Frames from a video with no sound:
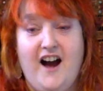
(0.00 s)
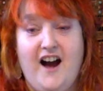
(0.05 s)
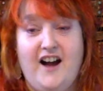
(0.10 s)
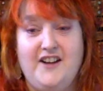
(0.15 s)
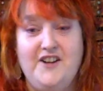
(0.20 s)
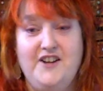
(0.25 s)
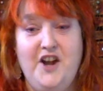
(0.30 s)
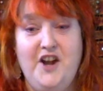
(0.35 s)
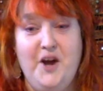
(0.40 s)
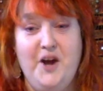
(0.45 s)

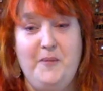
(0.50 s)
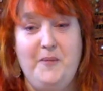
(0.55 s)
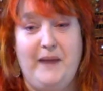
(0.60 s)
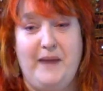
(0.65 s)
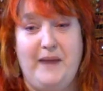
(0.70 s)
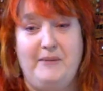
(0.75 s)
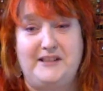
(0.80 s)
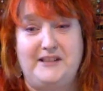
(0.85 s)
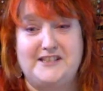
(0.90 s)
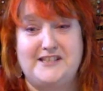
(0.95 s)
New
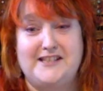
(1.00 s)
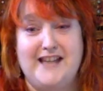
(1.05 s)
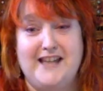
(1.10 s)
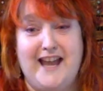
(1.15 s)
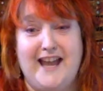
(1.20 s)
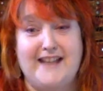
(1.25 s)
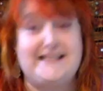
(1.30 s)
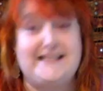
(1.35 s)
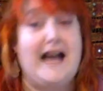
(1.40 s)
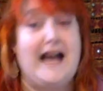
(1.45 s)
baby
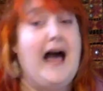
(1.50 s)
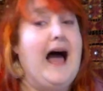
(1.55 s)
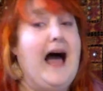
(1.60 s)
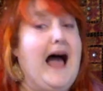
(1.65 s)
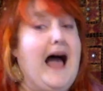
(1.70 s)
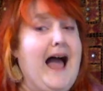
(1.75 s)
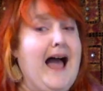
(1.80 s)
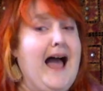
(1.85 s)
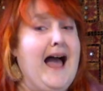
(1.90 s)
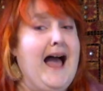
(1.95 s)
chicks.
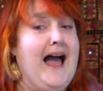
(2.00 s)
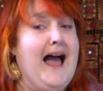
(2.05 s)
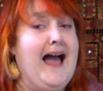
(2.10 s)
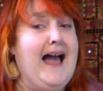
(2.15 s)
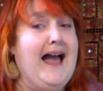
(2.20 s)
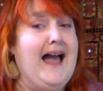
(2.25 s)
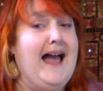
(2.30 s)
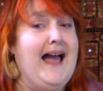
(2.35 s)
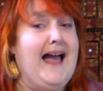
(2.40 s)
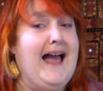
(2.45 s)

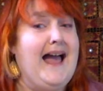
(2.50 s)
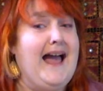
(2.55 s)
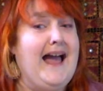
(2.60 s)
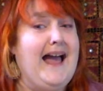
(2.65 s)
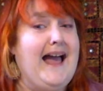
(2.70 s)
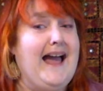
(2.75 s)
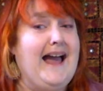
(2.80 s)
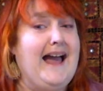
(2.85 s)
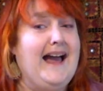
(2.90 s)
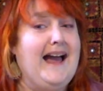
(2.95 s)

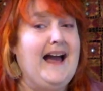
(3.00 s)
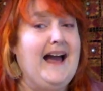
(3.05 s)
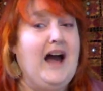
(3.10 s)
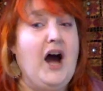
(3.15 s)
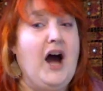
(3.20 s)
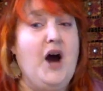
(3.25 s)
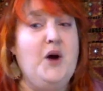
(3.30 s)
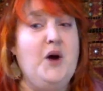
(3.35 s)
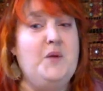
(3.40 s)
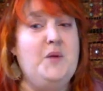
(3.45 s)
Ah!
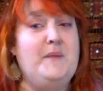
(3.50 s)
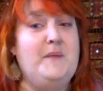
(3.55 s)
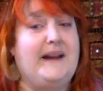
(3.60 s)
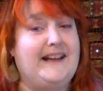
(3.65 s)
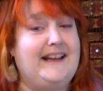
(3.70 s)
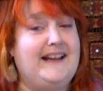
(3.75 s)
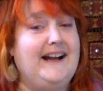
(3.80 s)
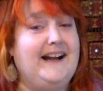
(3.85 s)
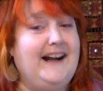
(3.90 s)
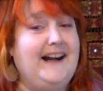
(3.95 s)
Oh my
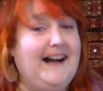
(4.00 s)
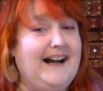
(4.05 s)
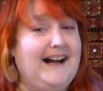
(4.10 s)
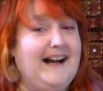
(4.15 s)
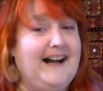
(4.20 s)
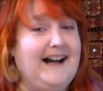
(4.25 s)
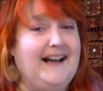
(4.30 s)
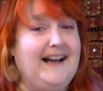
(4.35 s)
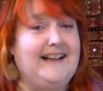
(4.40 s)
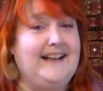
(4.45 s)

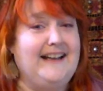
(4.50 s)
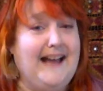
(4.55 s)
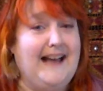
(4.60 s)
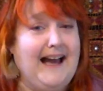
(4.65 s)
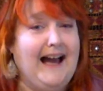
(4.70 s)
God.